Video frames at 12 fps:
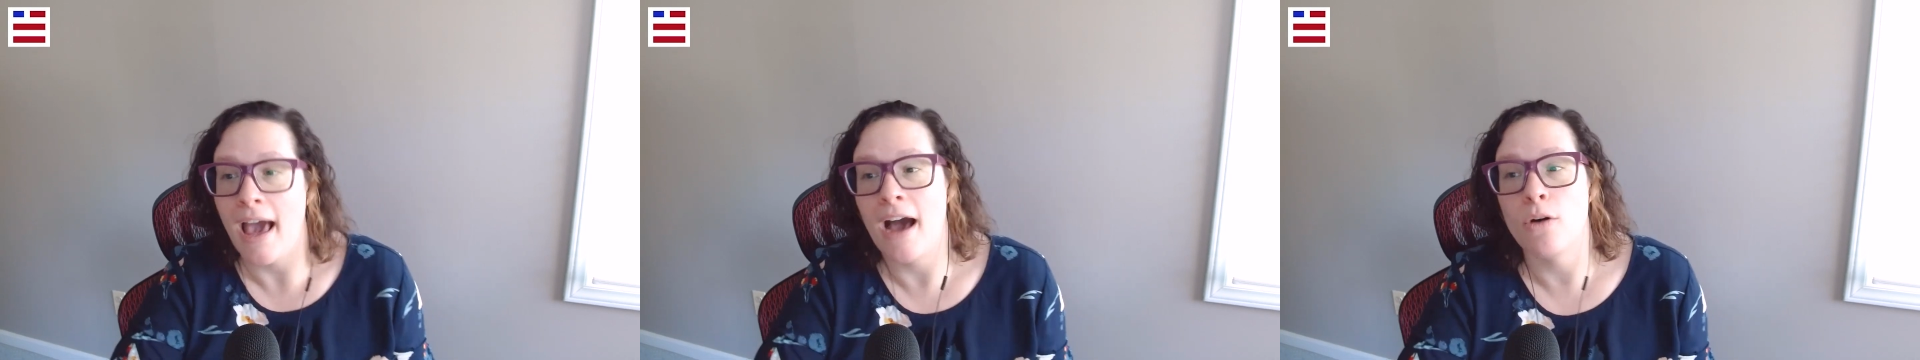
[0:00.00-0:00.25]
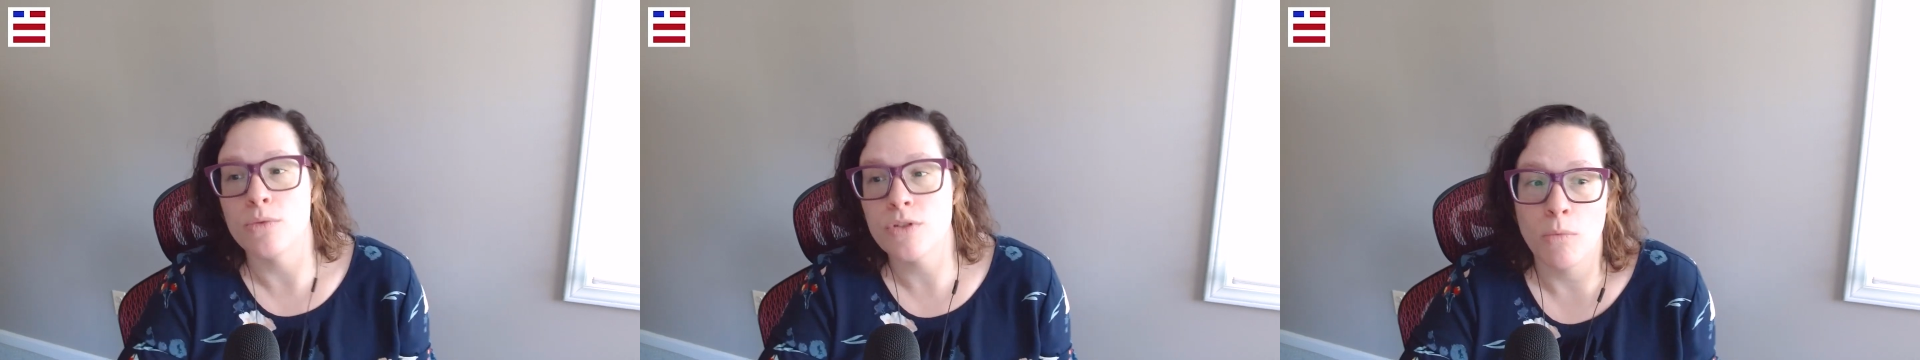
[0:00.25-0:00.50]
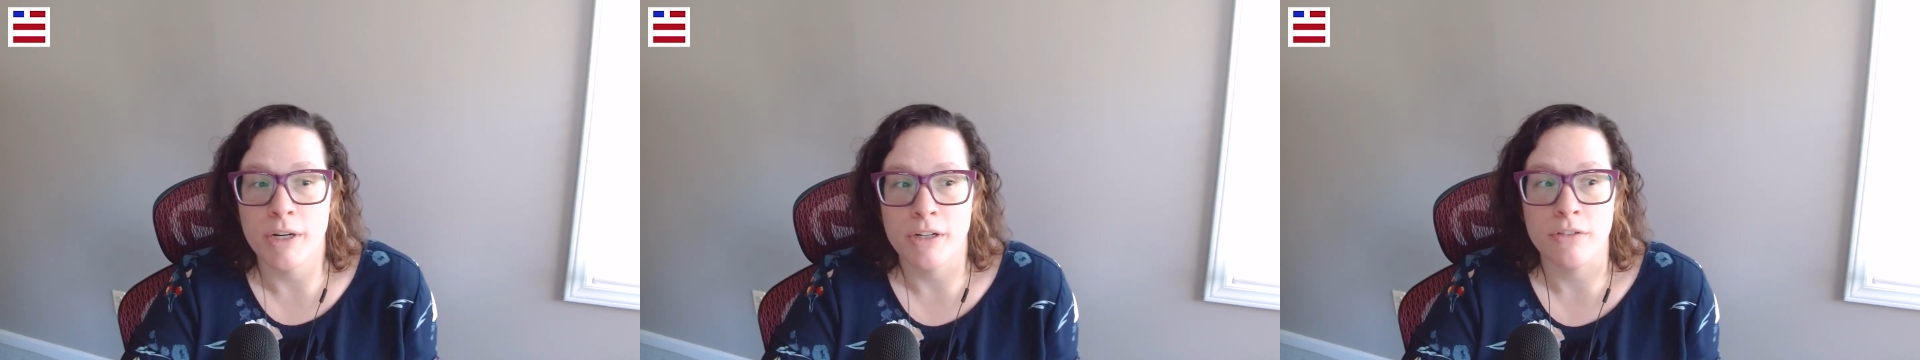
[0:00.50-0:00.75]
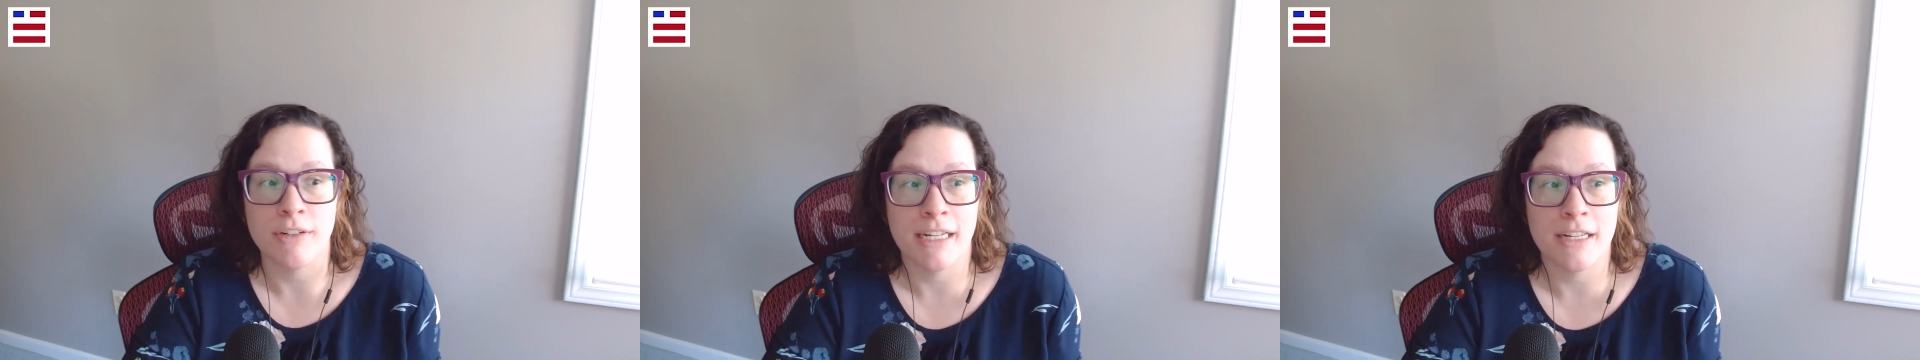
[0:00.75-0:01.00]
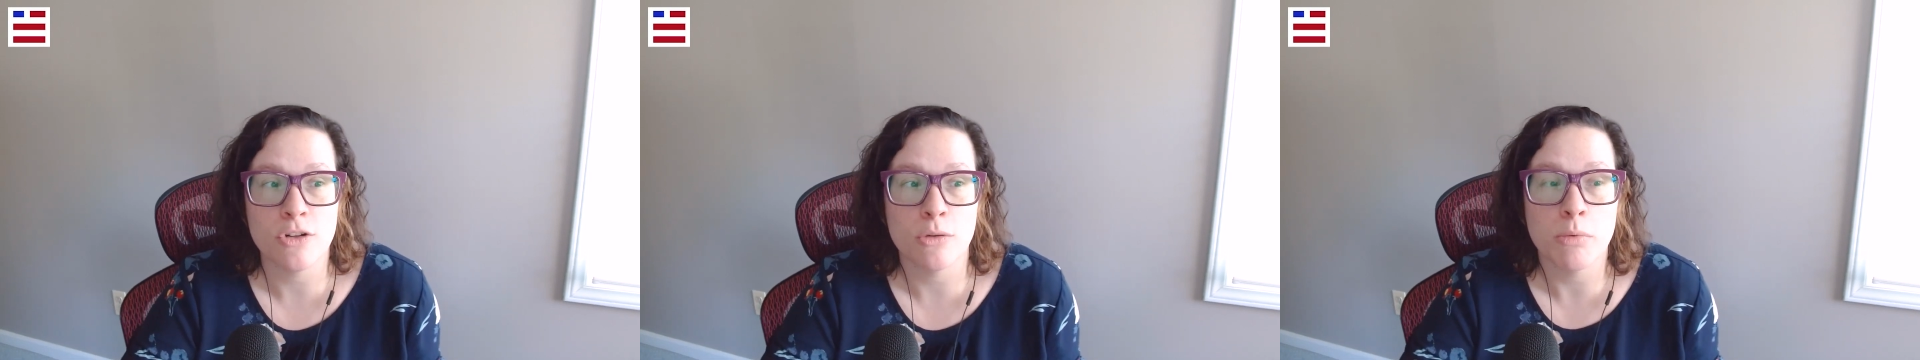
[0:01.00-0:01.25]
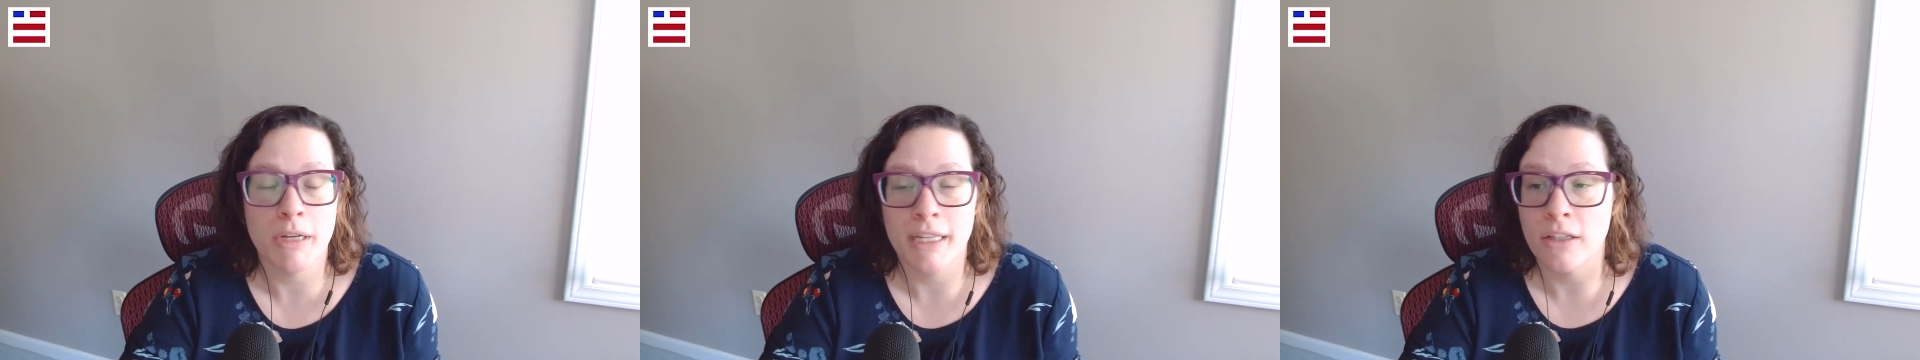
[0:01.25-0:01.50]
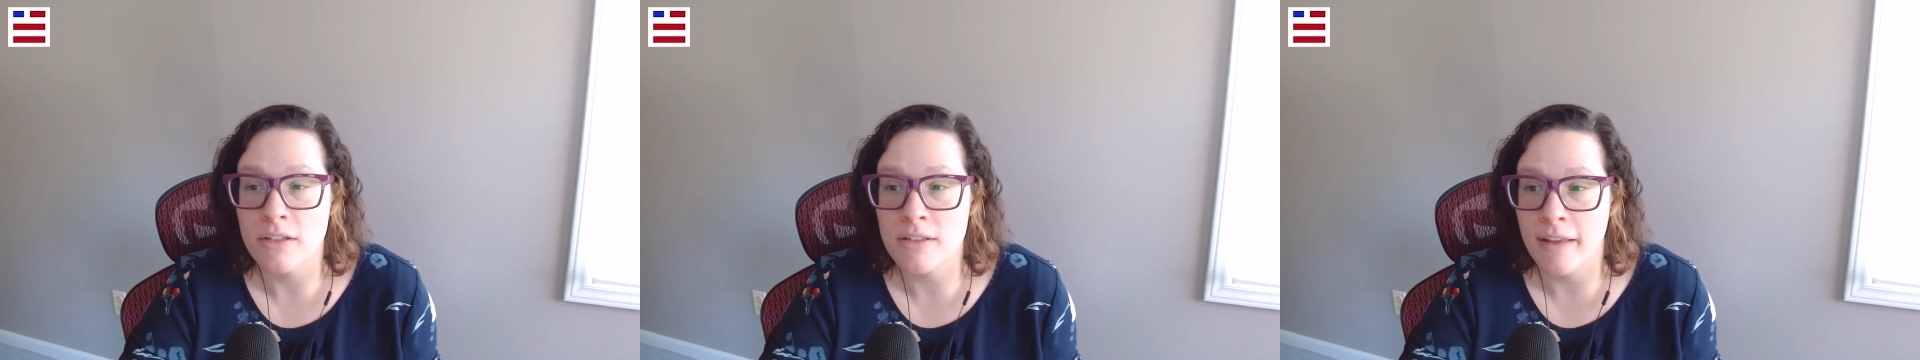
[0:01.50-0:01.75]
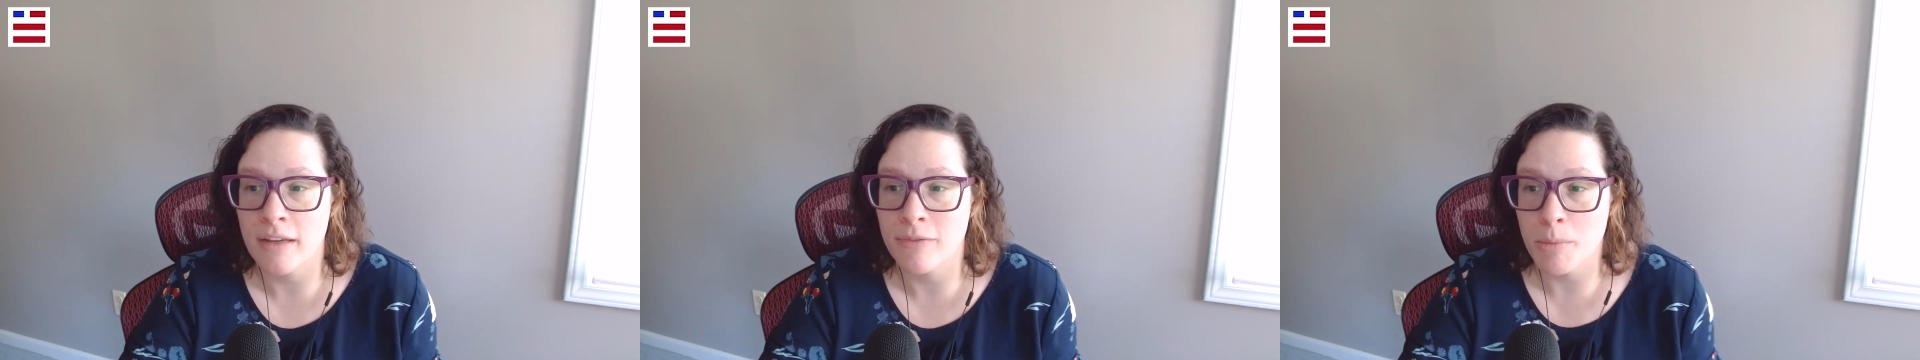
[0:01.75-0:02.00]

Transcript: out what your financial plan looks like